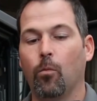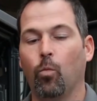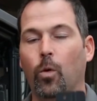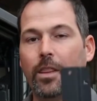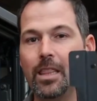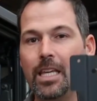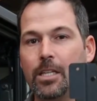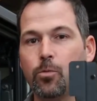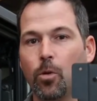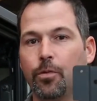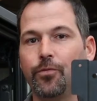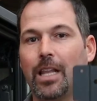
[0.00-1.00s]
when these
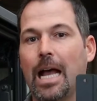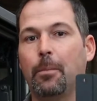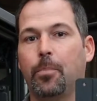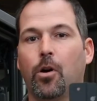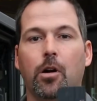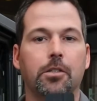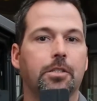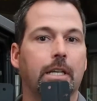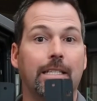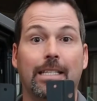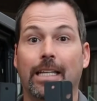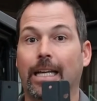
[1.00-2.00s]
were flat parts,
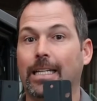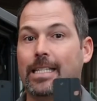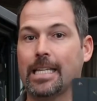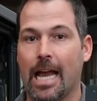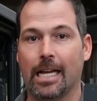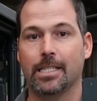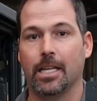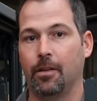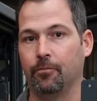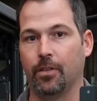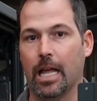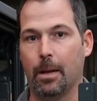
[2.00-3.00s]
it's the exact
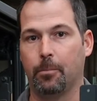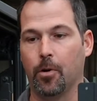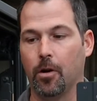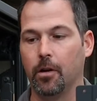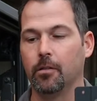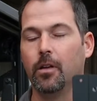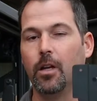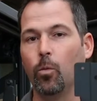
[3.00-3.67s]
same flat part.